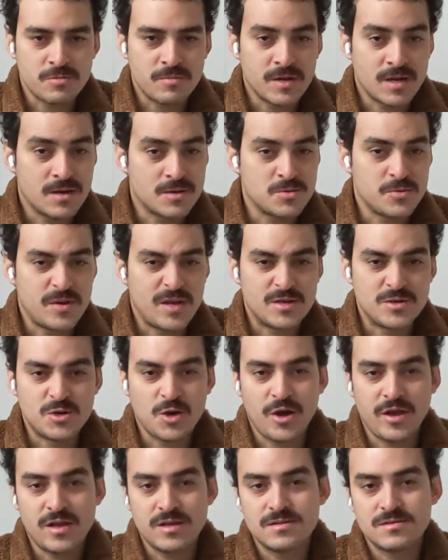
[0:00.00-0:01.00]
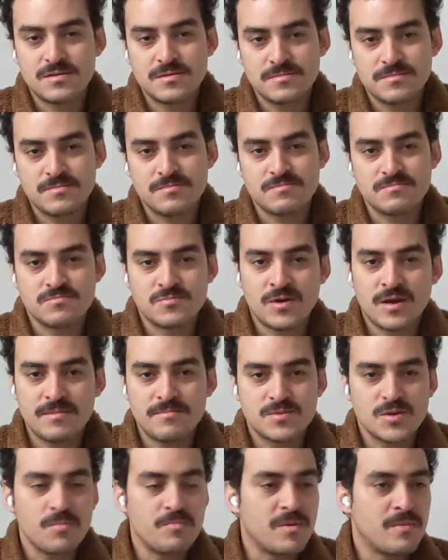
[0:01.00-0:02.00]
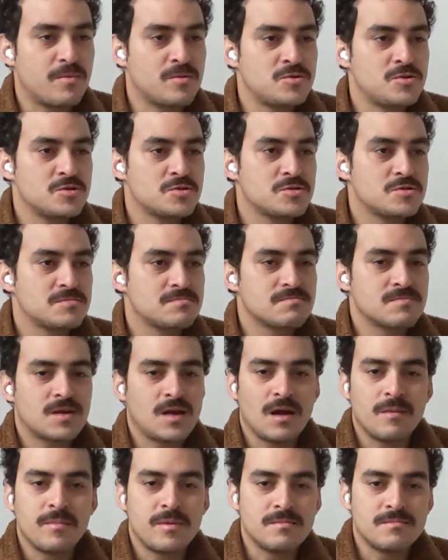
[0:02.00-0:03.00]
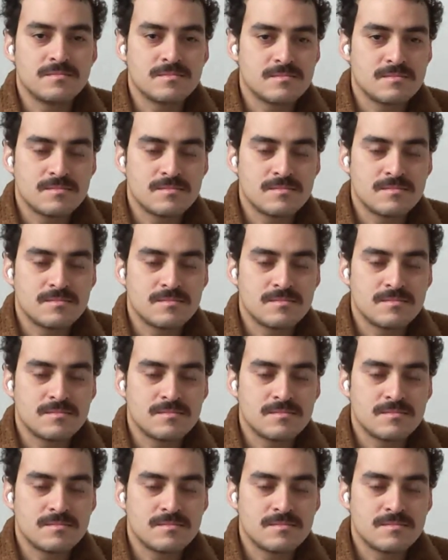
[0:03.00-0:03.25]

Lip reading: because we enjoy it, right? Some people just come